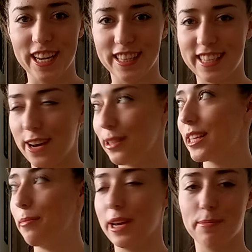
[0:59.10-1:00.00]
jeans now
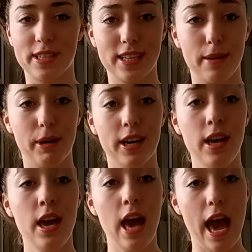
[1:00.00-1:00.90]
it's coming up to summer.
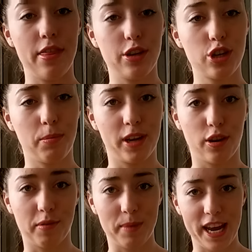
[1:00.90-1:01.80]
And the top I
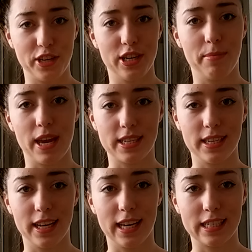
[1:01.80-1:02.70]
got from H&M
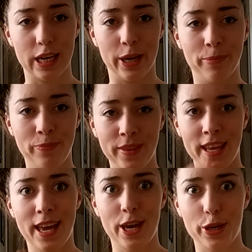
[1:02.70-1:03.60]
yesterday, so
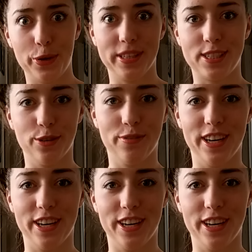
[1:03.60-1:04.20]
you can still